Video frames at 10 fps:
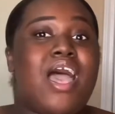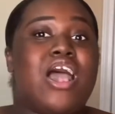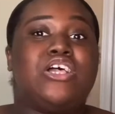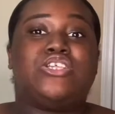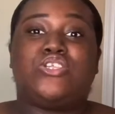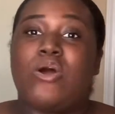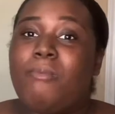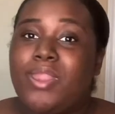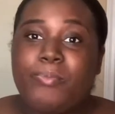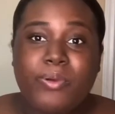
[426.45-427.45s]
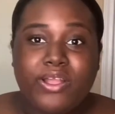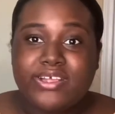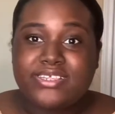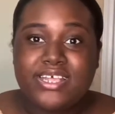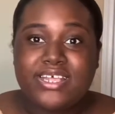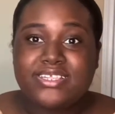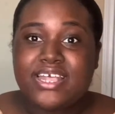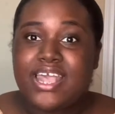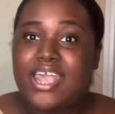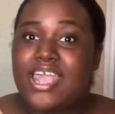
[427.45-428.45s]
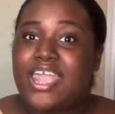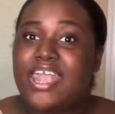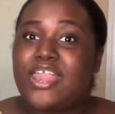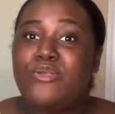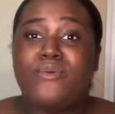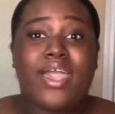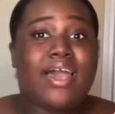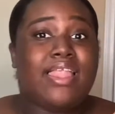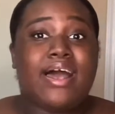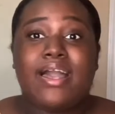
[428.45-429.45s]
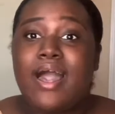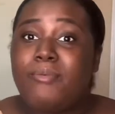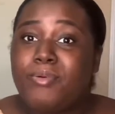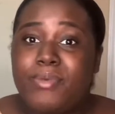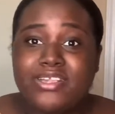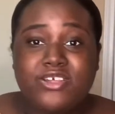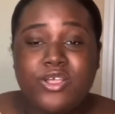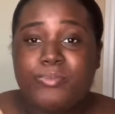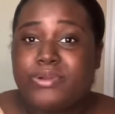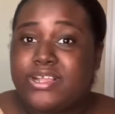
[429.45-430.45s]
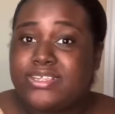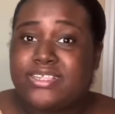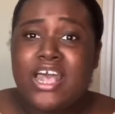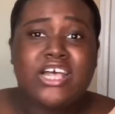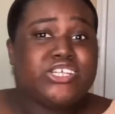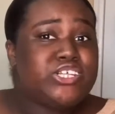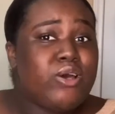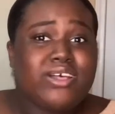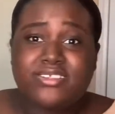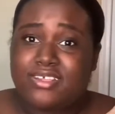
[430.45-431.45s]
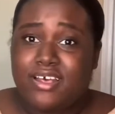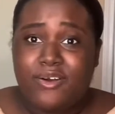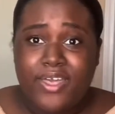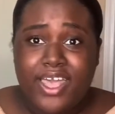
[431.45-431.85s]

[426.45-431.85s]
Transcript: so many purses and you get a lot of compliments on your purse, show us, okay?